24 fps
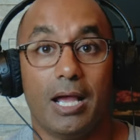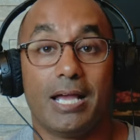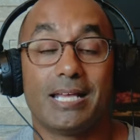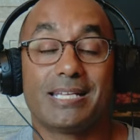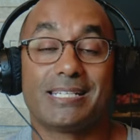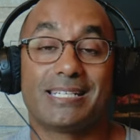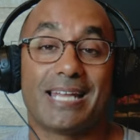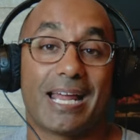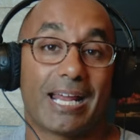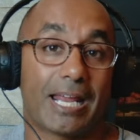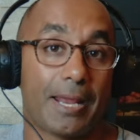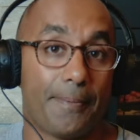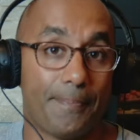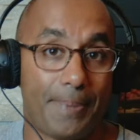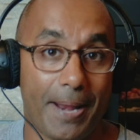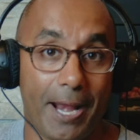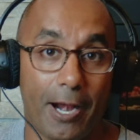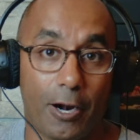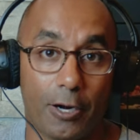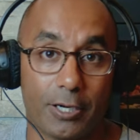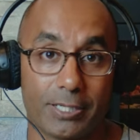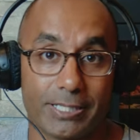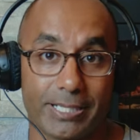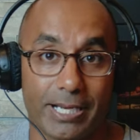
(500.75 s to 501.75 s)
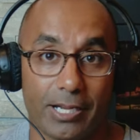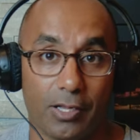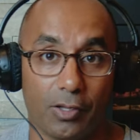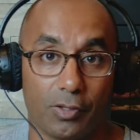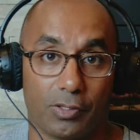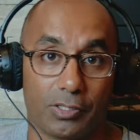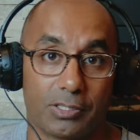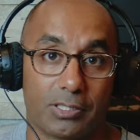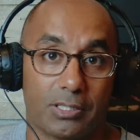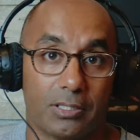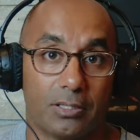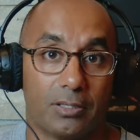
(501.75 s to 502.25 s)
second pair
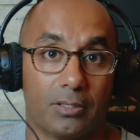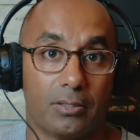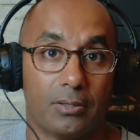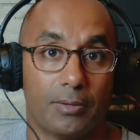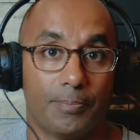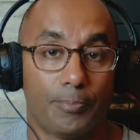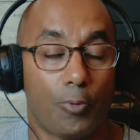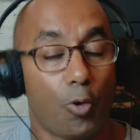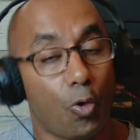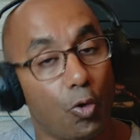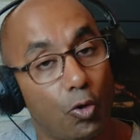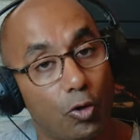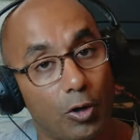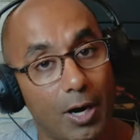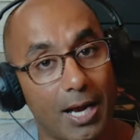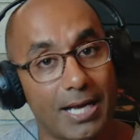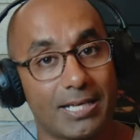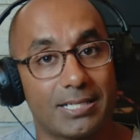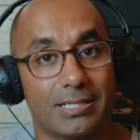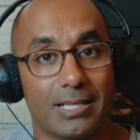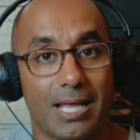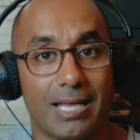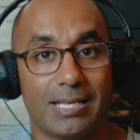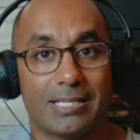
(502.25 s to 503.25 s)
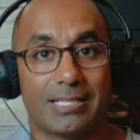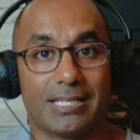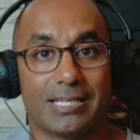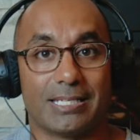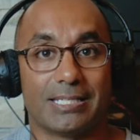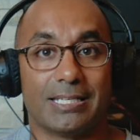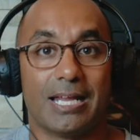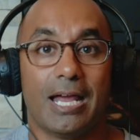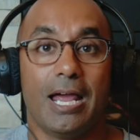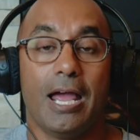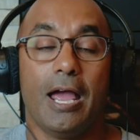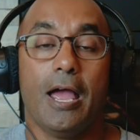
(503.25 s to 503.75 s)
sales, polarized
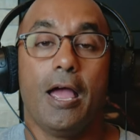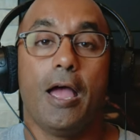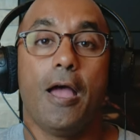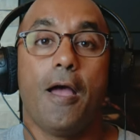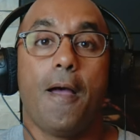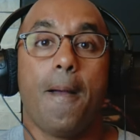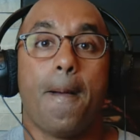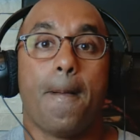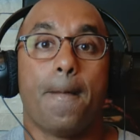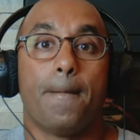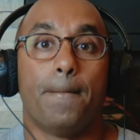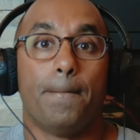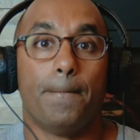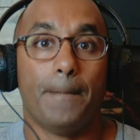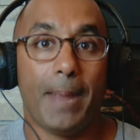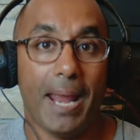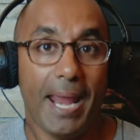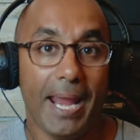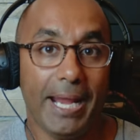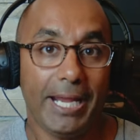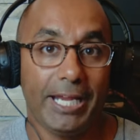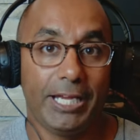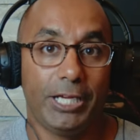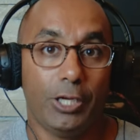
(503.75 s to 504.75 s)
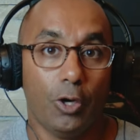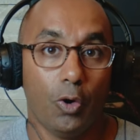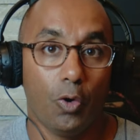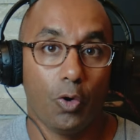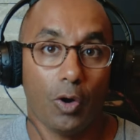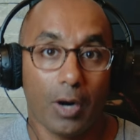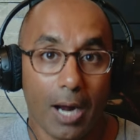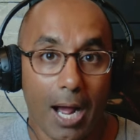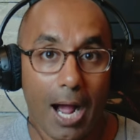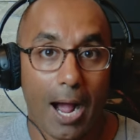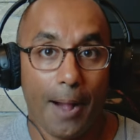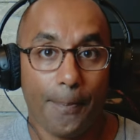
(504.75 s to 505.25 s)
lenses. Make
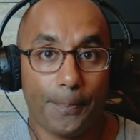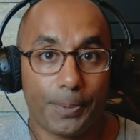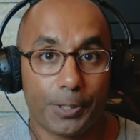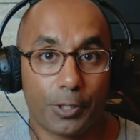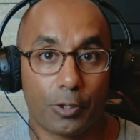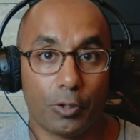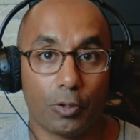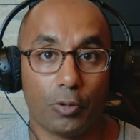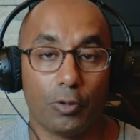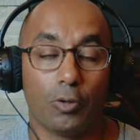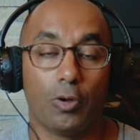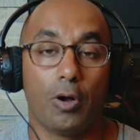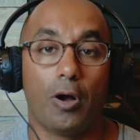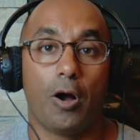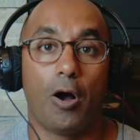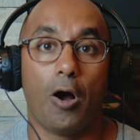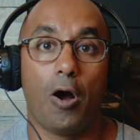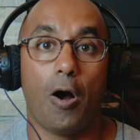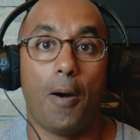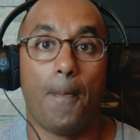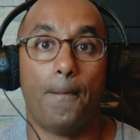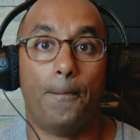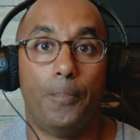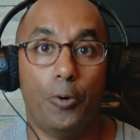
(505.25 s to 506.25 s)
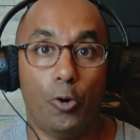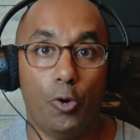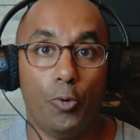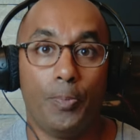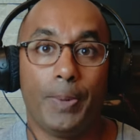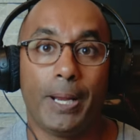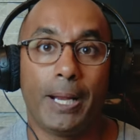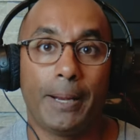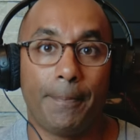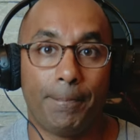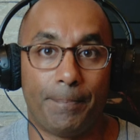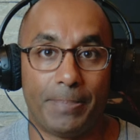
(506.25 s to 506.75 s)
your optical a
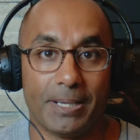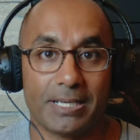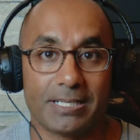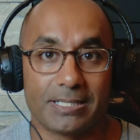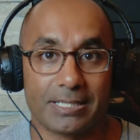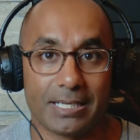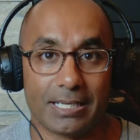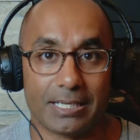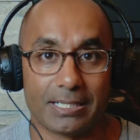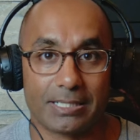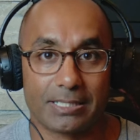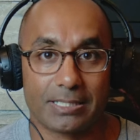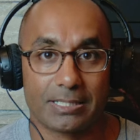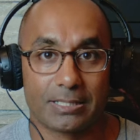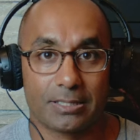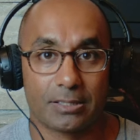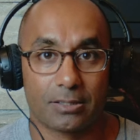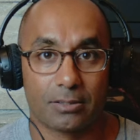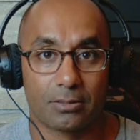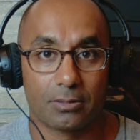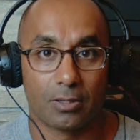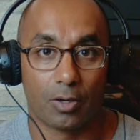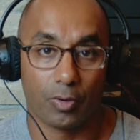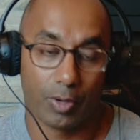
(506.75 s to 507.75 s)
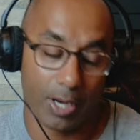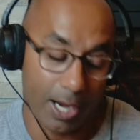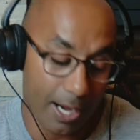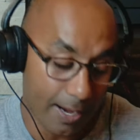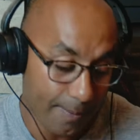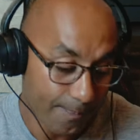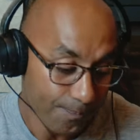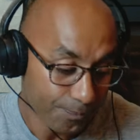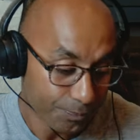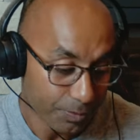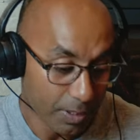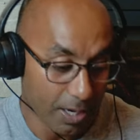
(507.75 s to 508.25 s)
booming business,
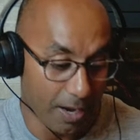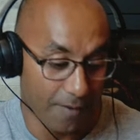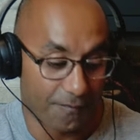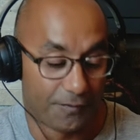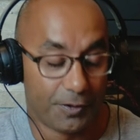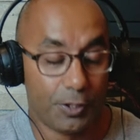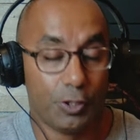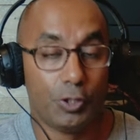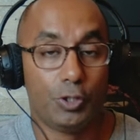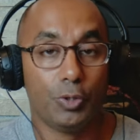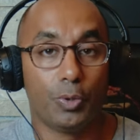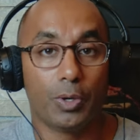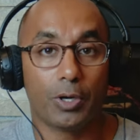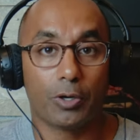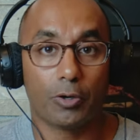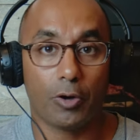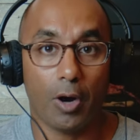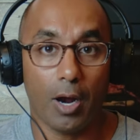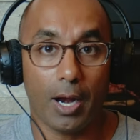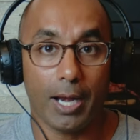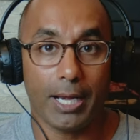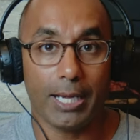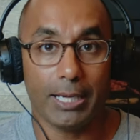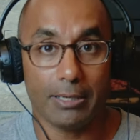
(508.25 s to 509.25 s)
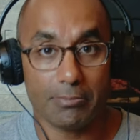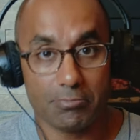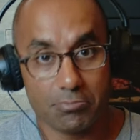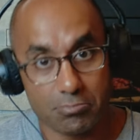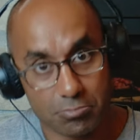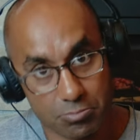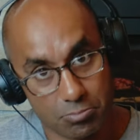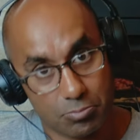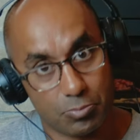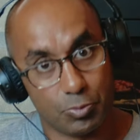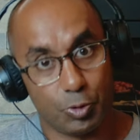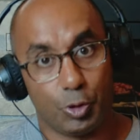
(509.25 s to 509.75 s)
okay? If you do it right,
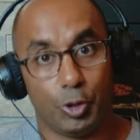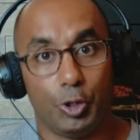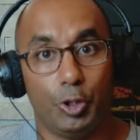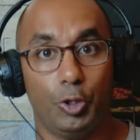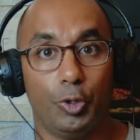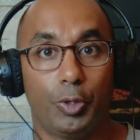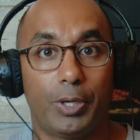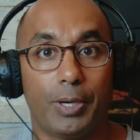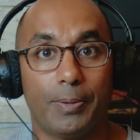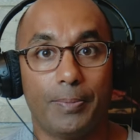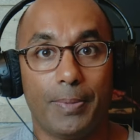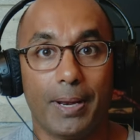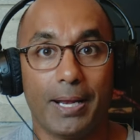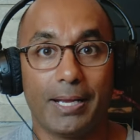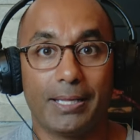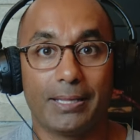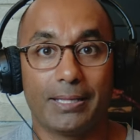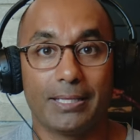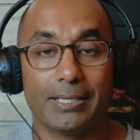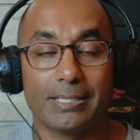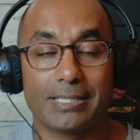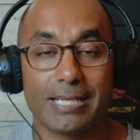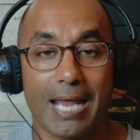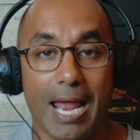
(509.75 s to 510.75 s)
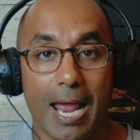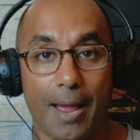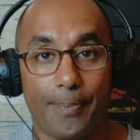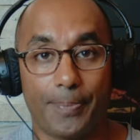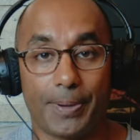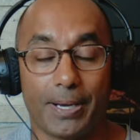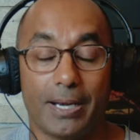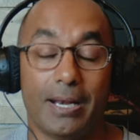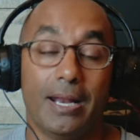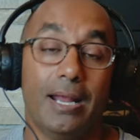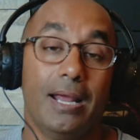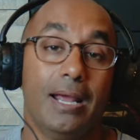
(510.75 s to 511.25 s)
you can make this
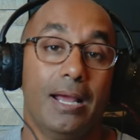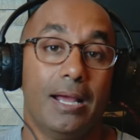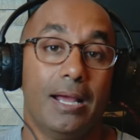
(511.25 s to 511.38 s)
happen.